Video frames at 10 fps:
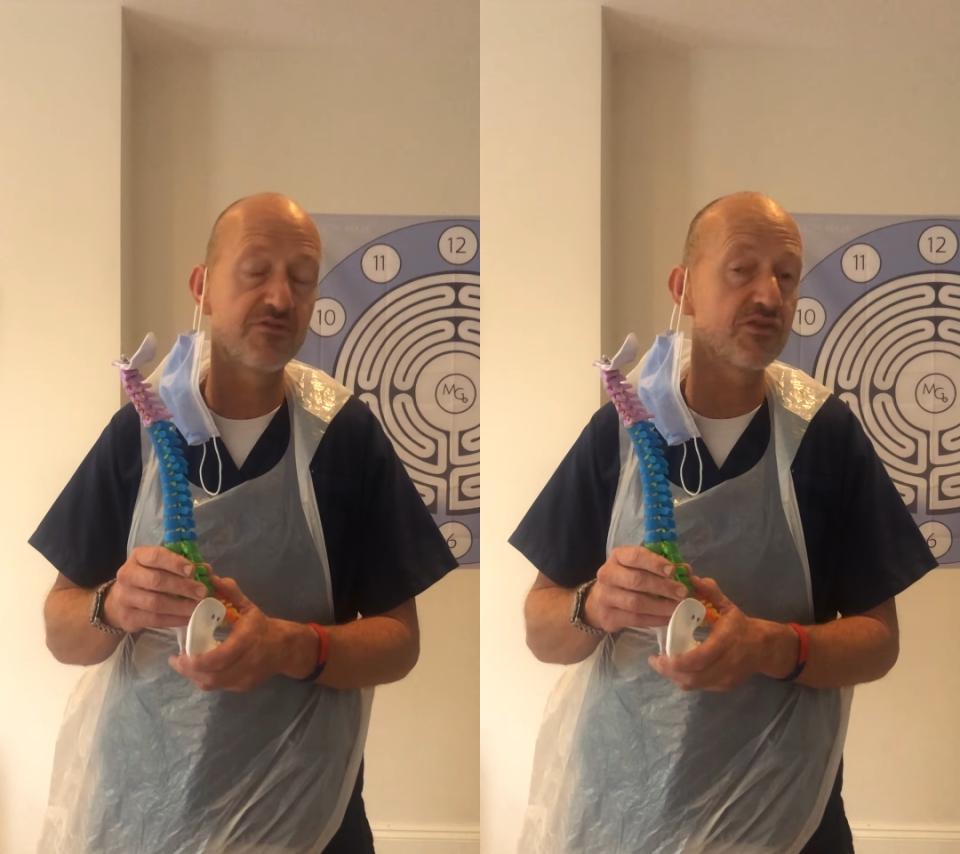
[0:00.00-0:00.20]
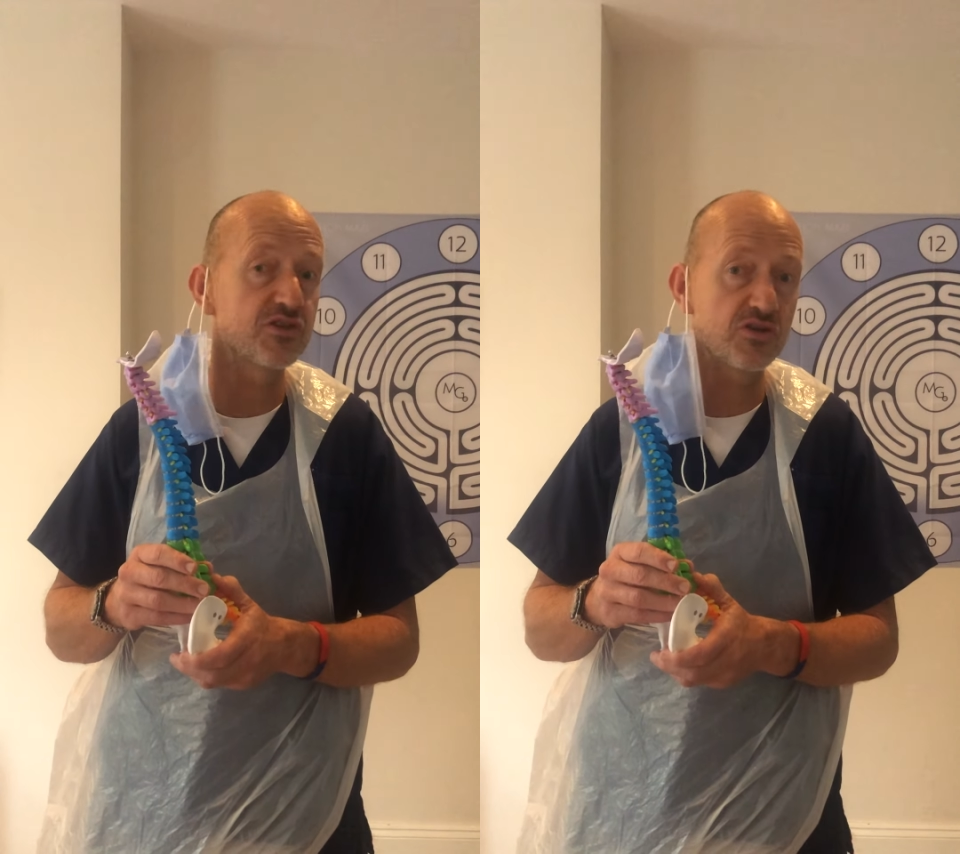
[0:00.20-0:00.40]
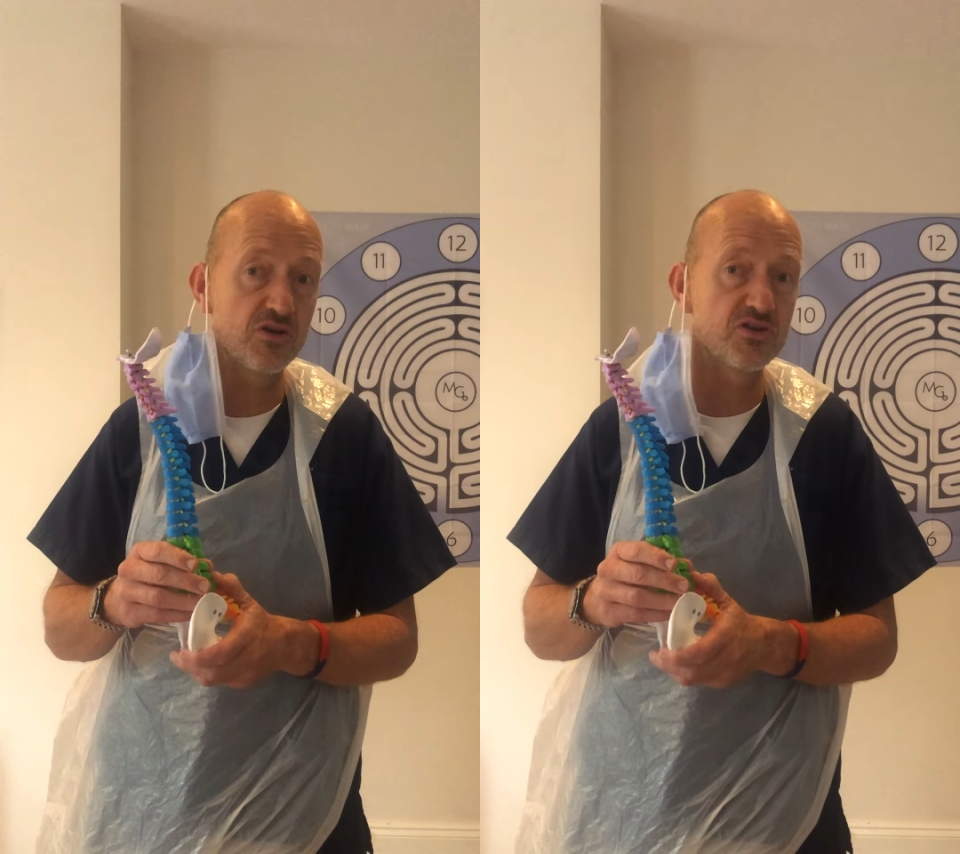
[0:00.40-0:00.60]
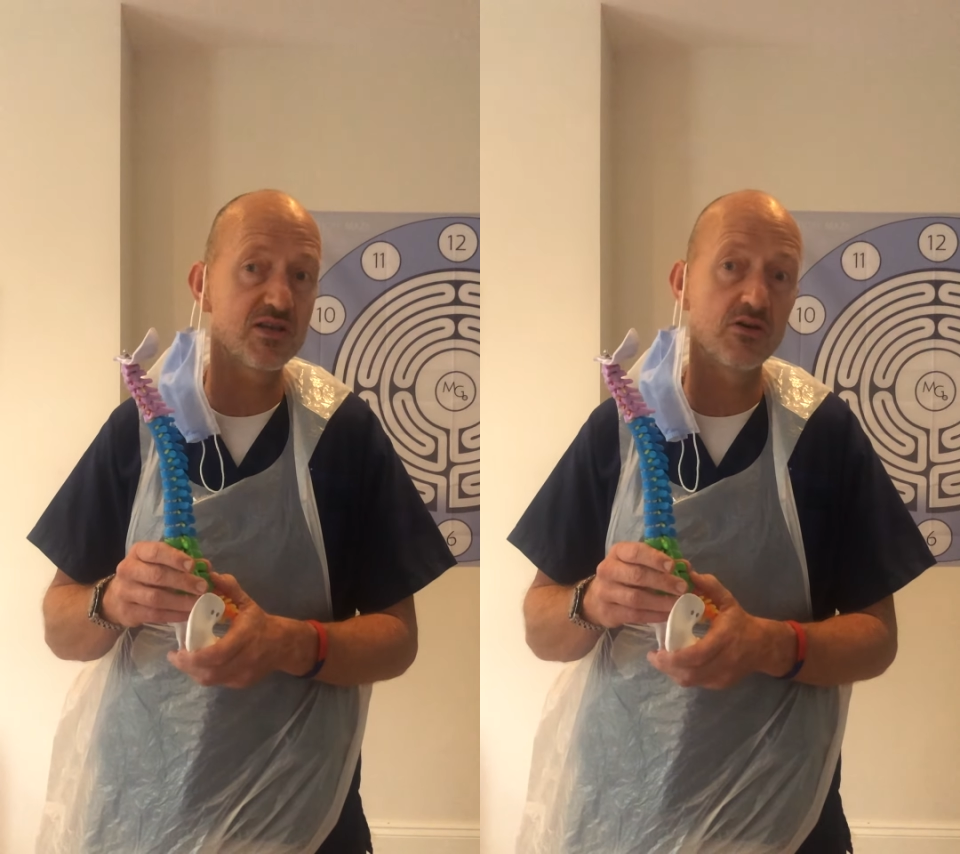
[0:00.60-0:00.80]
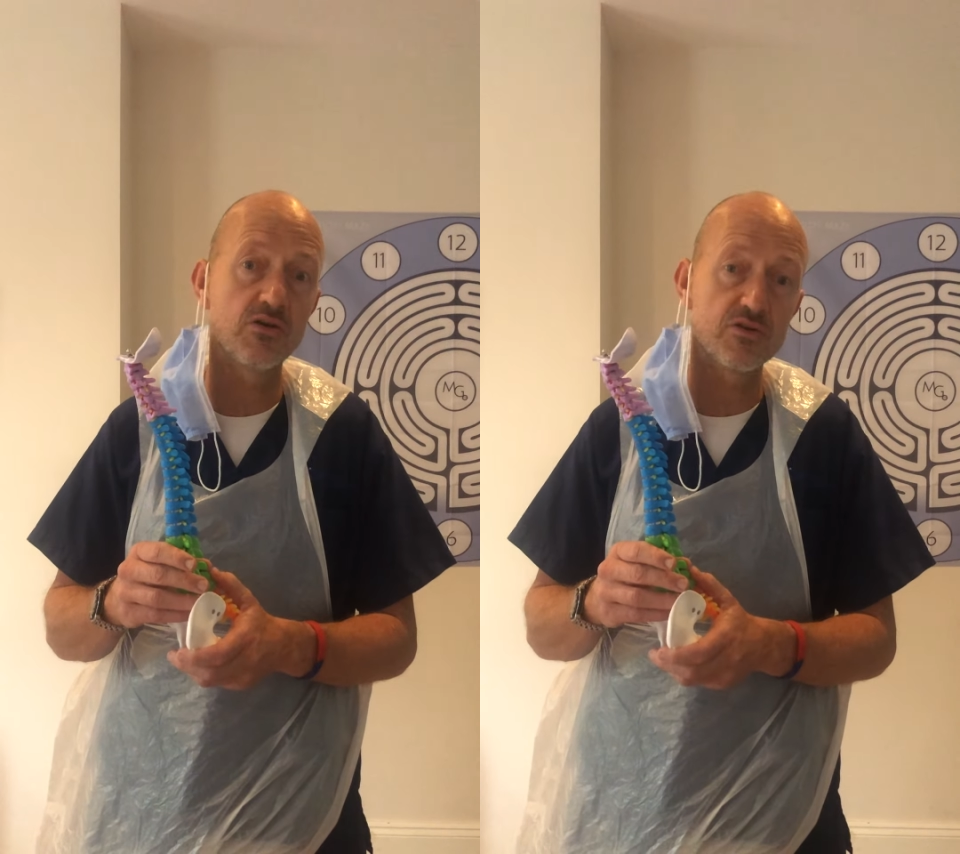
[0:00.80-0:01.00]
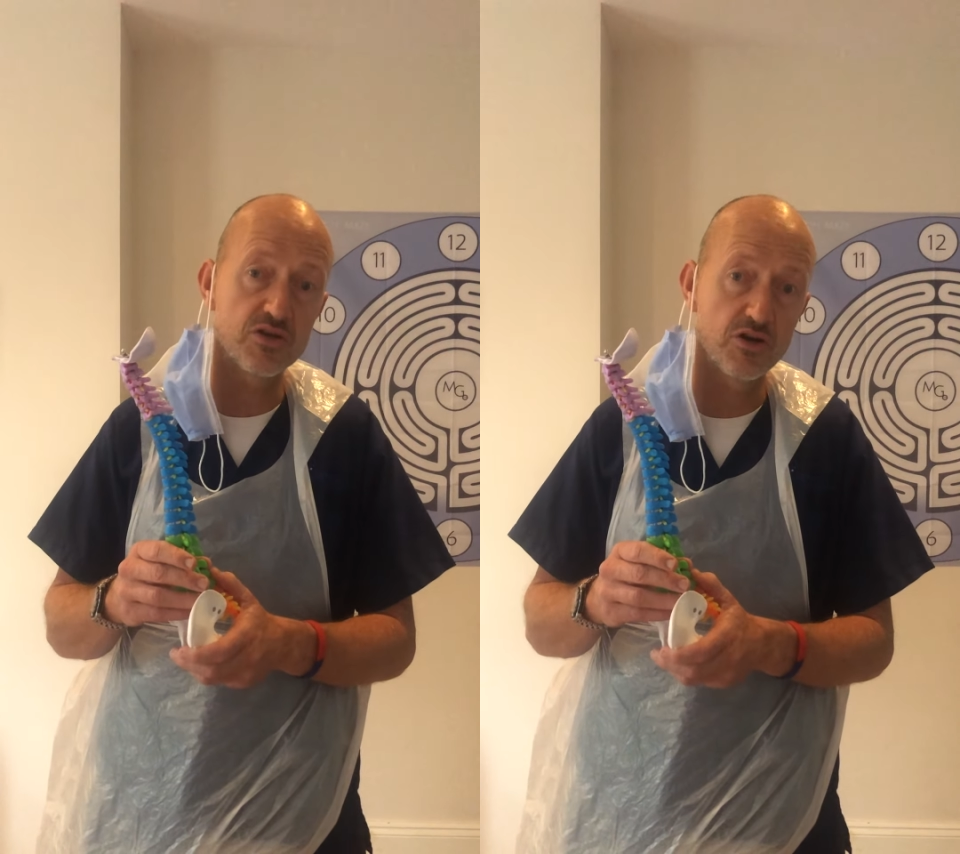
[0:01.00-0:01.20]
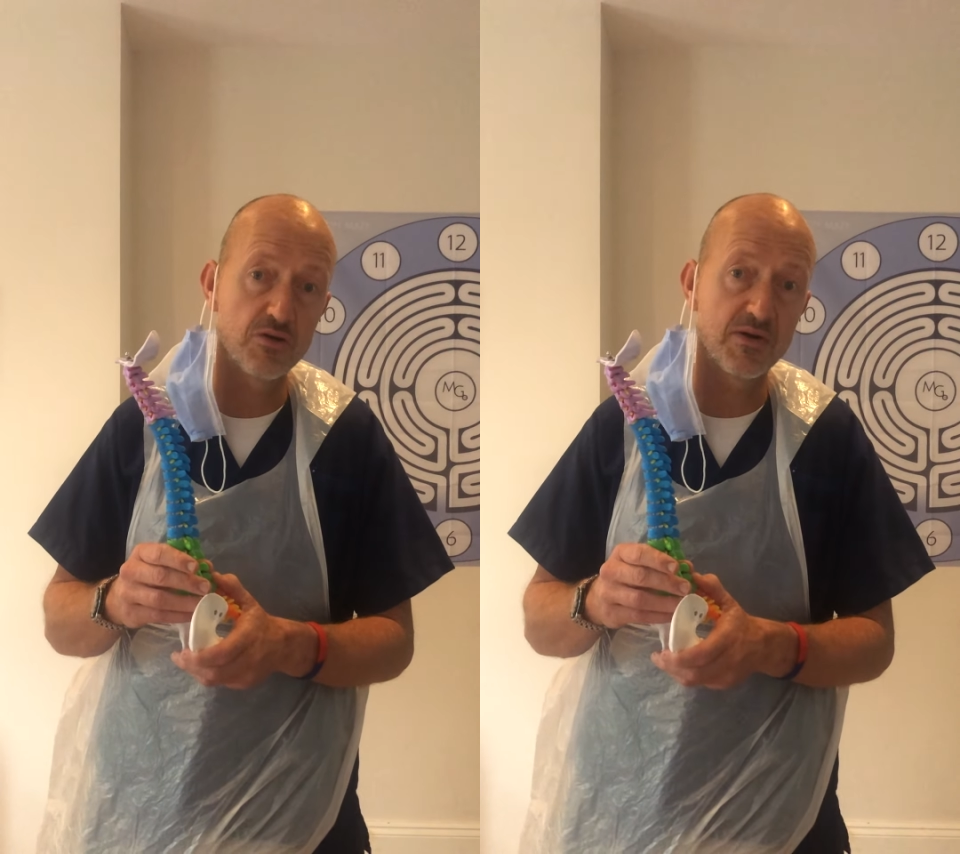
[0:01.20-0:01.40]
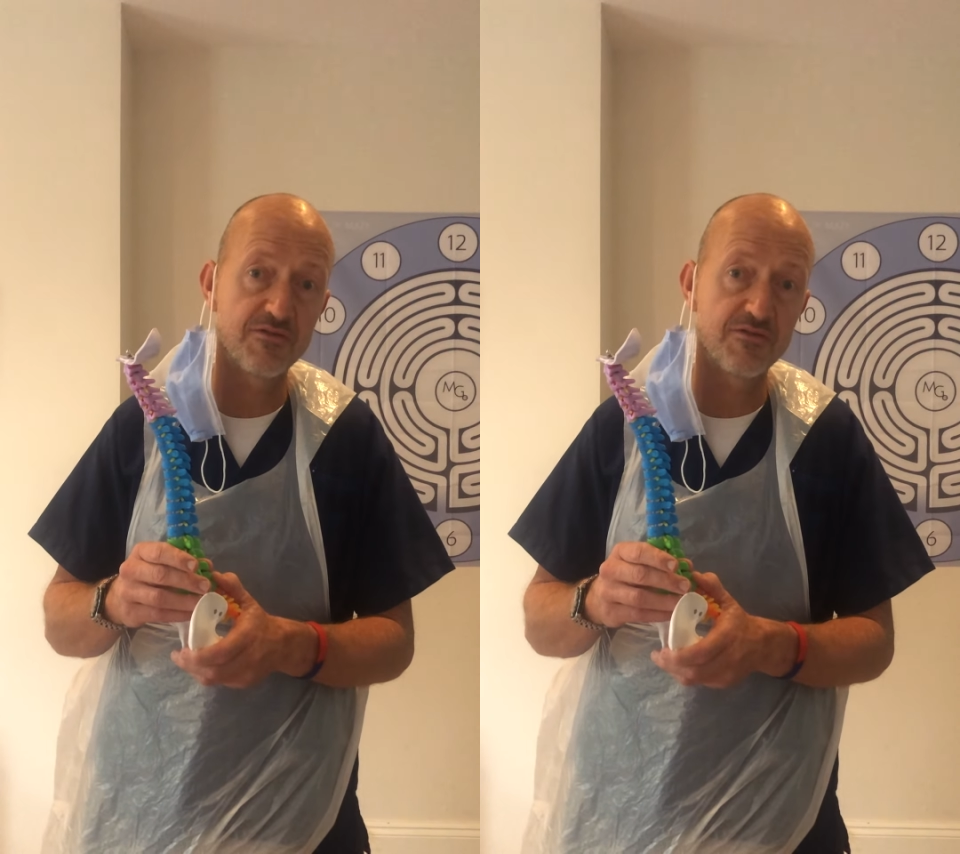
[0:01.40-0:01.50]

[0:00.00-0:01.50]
for the surgeon long term,